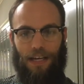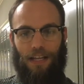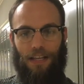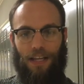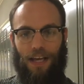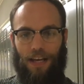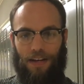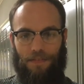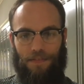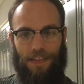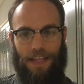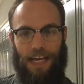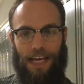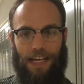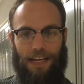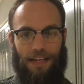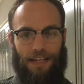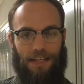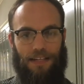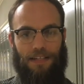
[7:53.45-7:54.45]
A lot of
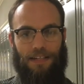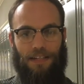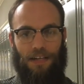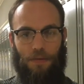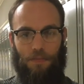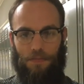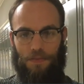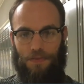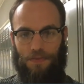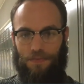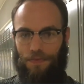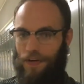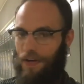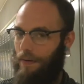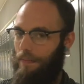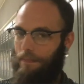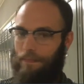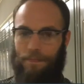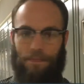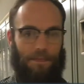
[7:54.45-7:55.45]
that comes
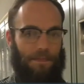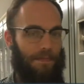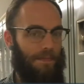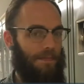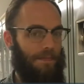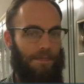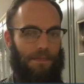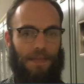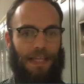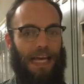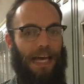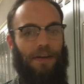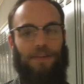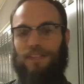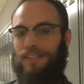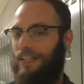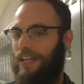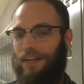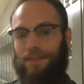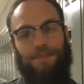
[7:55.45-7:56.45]
from
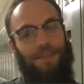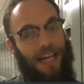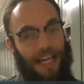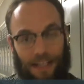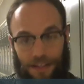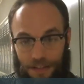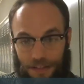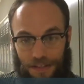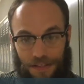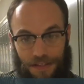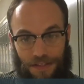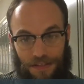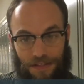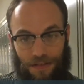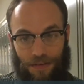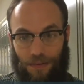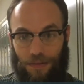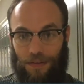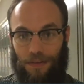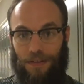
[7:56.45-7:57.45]
outside
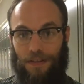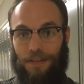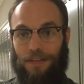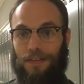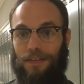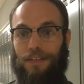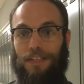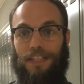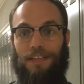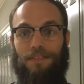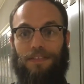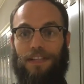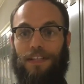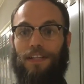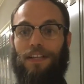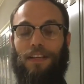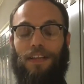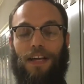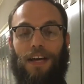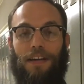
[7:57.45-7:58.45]
factors, or
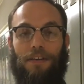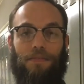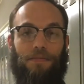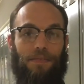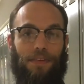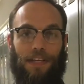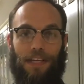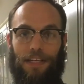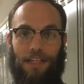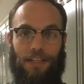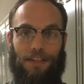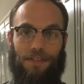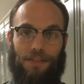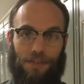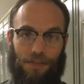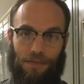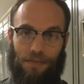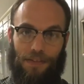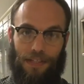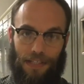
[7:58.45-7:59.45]
even a lot of like
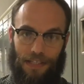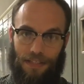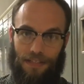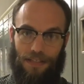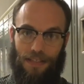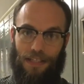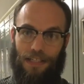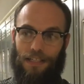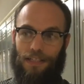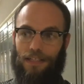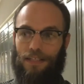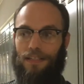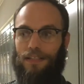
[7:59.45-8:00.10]
internal things like